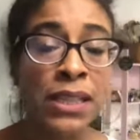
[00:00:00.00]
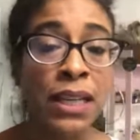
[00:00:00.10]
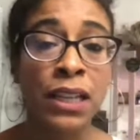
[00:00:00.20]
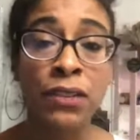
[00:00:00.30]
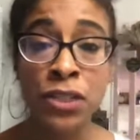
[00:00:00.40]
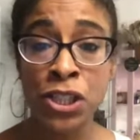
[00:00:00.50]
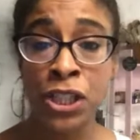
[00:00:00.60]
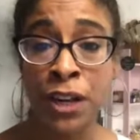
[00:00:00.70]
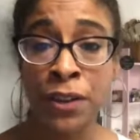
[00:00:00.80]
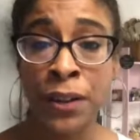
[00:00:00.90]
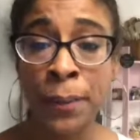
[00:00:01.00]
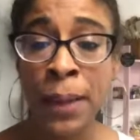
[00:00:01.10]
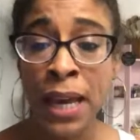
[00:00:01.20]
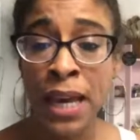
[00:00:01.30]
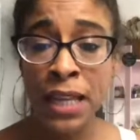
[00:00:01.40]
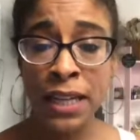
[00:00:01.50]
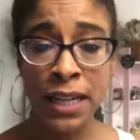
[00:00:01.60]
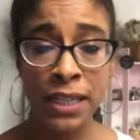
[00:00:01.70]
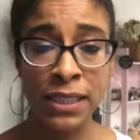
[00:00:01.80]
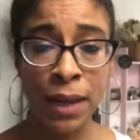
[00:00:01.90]
I'd love to share them the
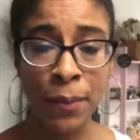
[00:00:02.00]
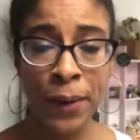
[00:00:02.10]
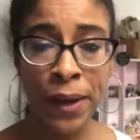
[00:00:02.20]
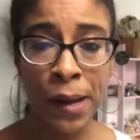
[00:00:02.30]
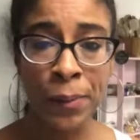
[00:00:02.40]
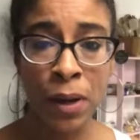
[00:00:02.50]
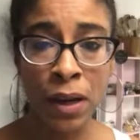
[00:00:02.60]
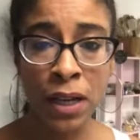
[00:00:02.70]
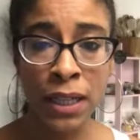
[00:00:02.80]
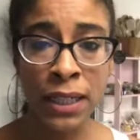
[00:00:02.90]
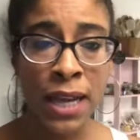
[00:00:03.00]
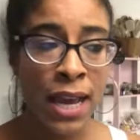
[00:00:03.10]
next time we come on.